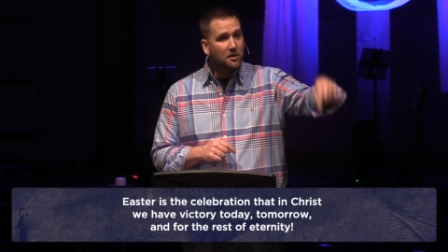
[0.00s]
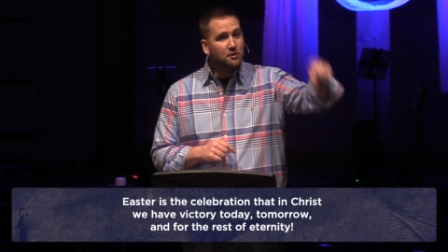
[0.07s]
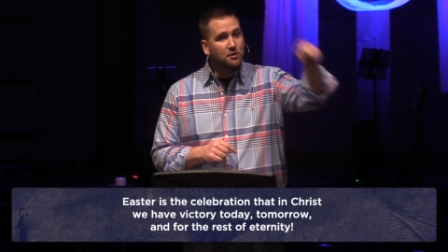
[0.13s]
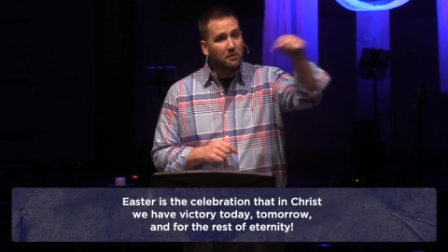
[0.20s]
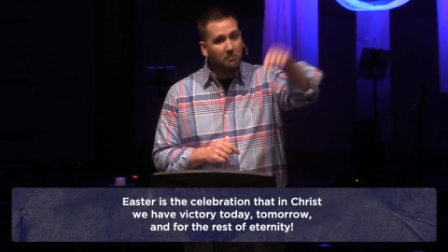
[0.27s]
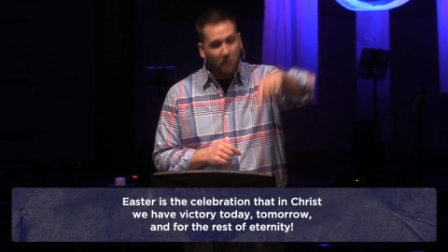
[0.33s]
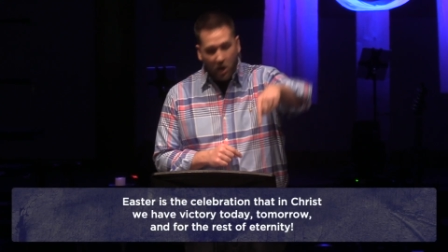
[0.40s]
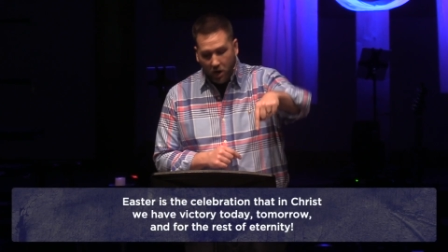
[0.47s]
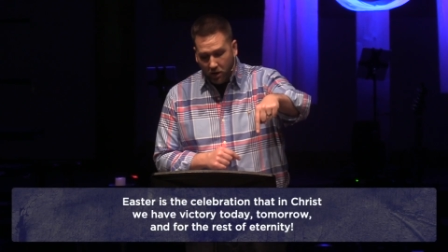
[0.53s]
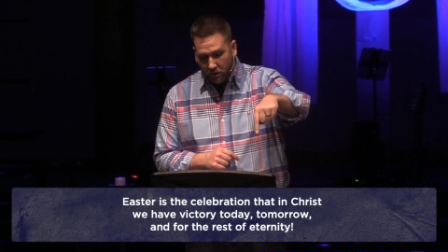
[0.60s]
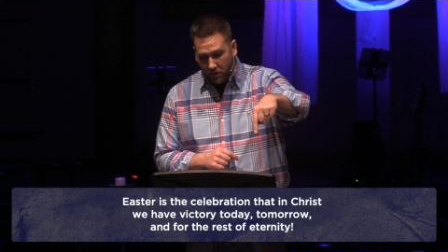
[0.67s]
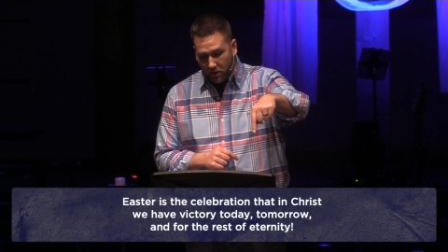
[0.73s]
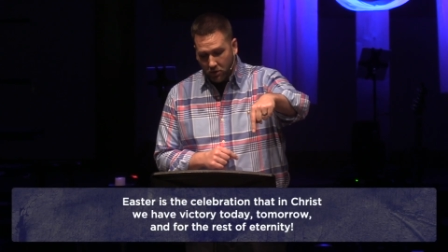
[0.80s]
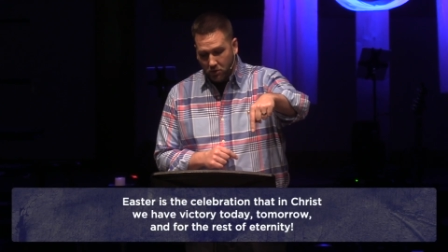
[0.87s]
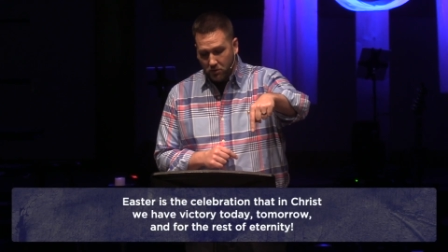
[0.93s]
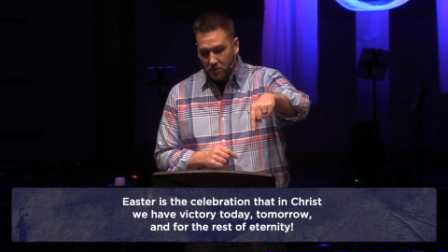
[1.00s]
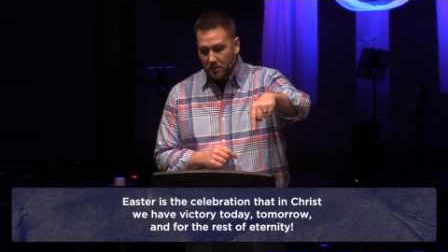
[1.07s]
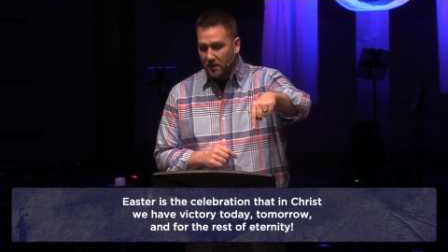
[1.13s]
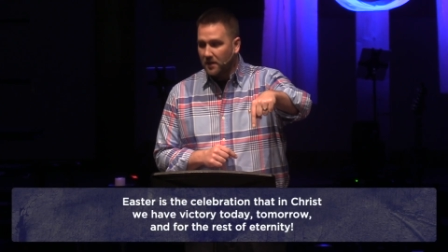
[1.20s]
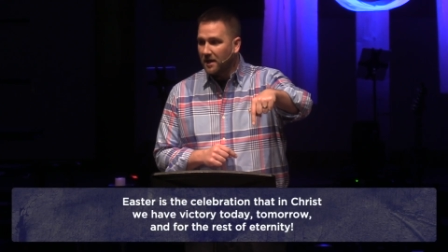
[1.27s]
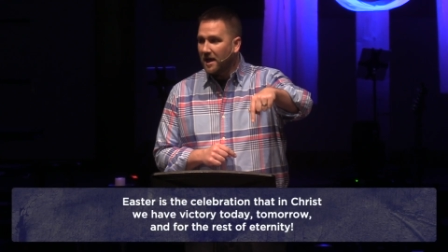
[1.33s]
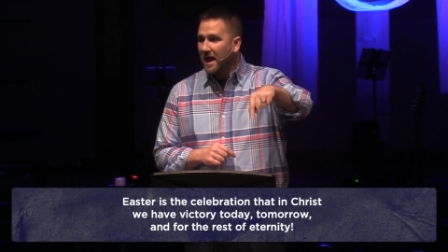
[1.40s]
tomorrow,
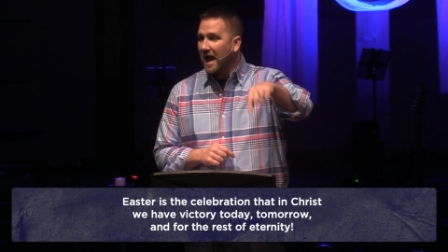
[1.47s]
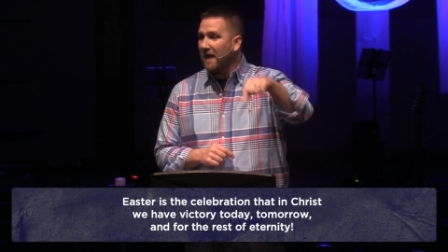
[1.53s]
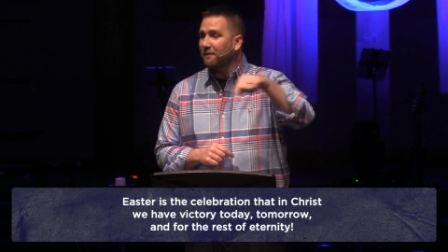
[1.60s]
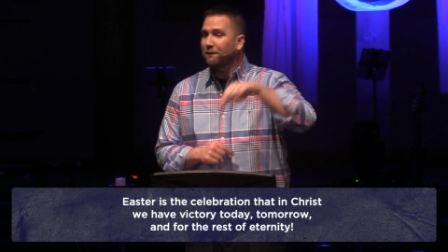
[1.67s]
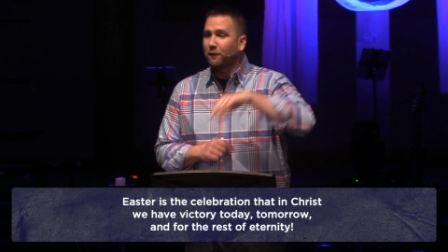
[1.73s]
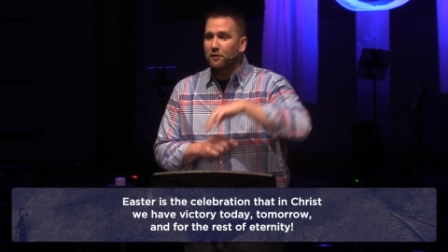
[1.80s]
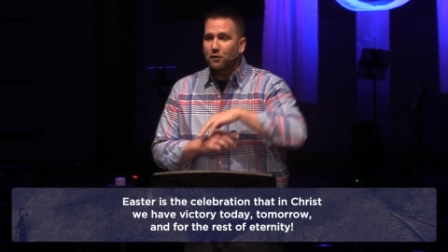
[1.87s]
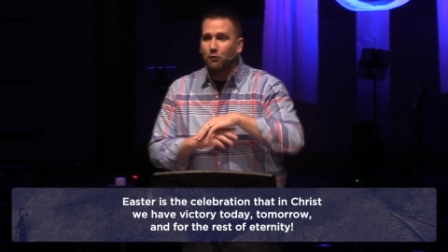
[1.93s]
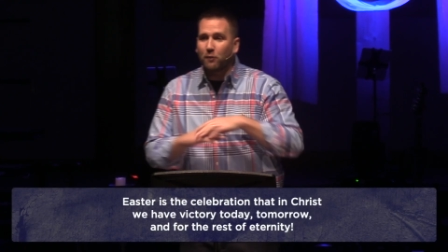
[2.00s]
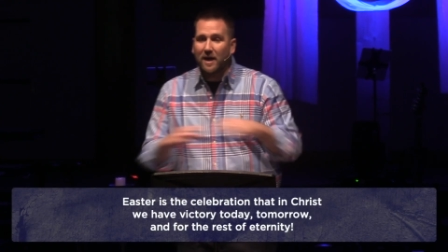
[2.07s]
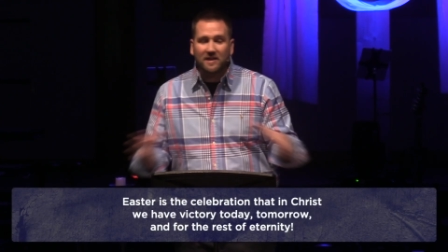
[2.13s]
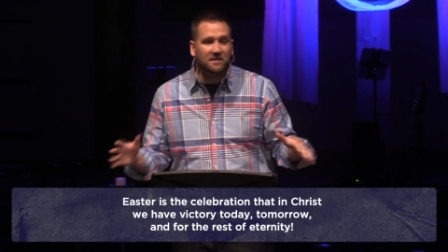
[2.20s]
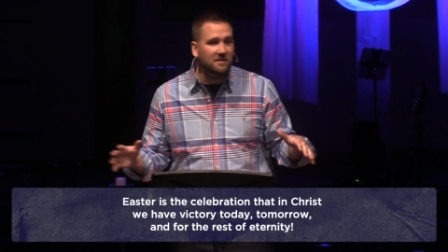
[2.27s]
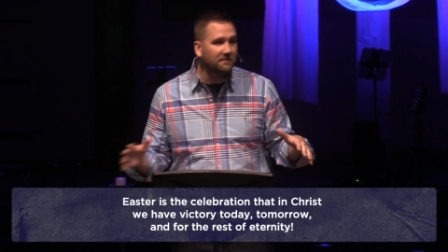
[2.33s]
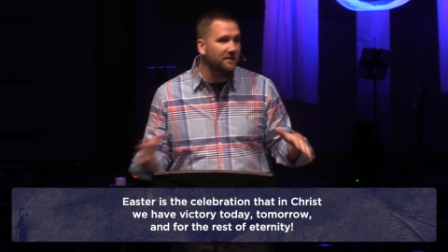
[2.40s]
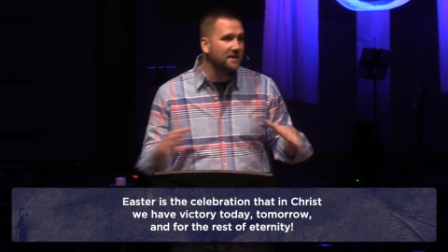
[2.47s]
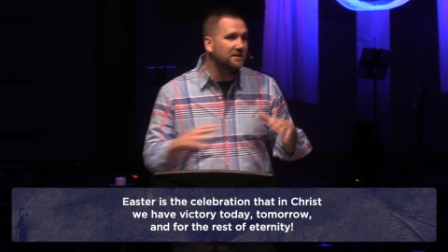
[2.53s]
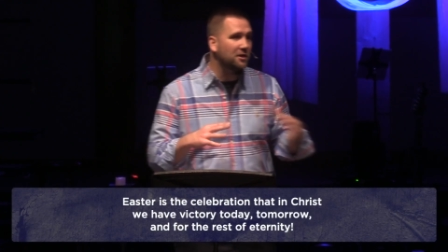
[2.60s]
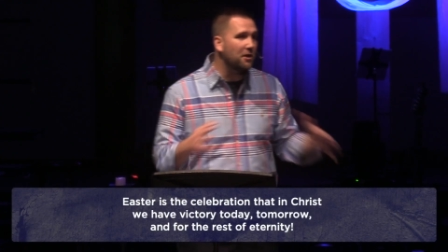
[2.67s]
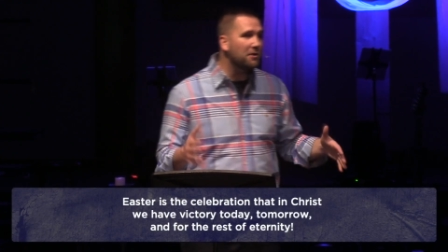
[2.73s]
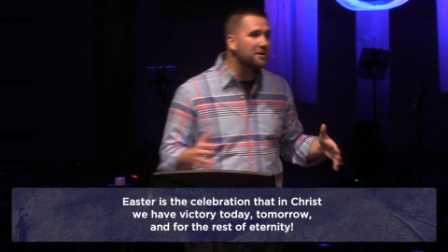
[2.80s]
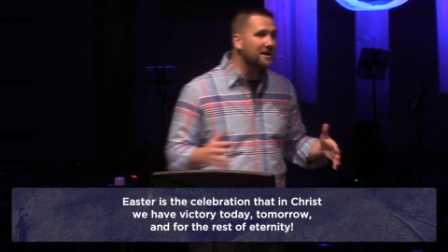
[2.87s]
and for the rest of
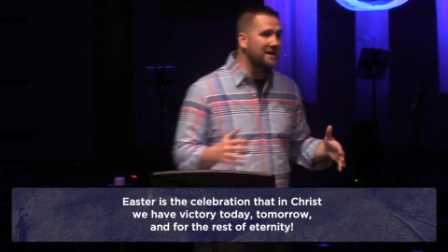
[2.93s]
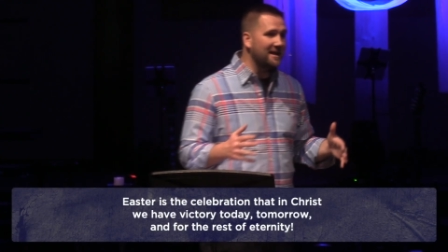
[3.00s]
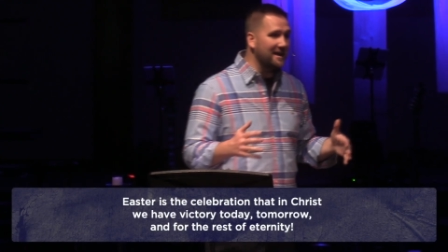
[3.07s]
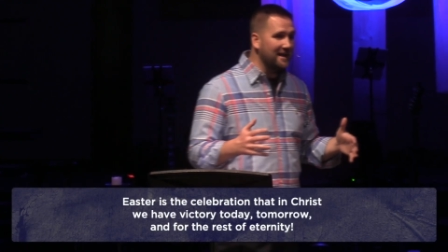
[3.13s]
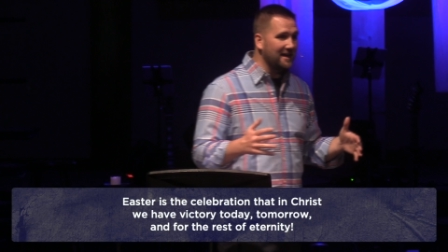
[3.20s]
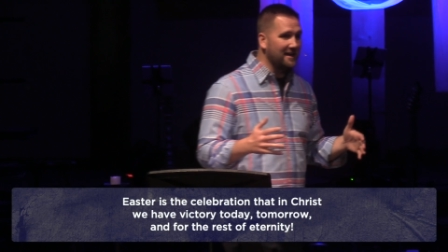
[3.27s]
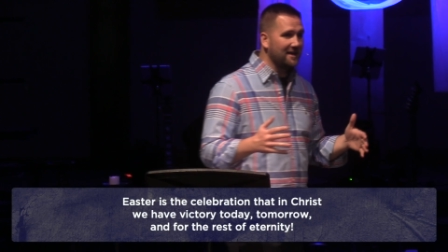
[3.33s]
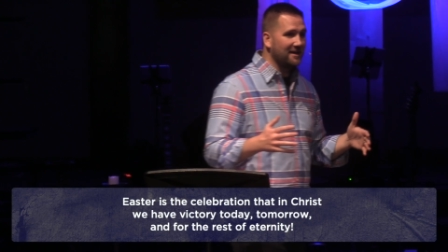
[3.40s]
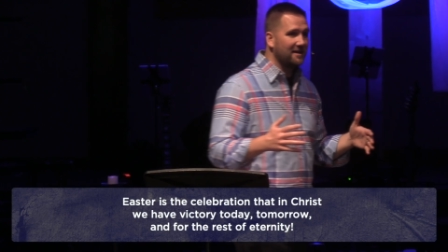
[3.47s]
eternity.